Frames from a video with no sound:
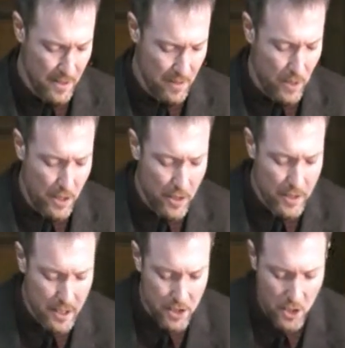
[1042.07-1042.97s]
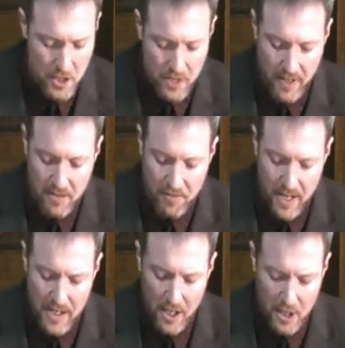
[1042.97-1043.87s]
We learned that Joseph had
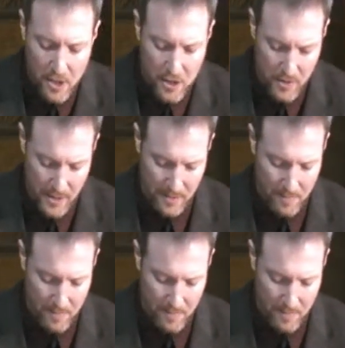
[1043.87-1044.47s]
fled Hungary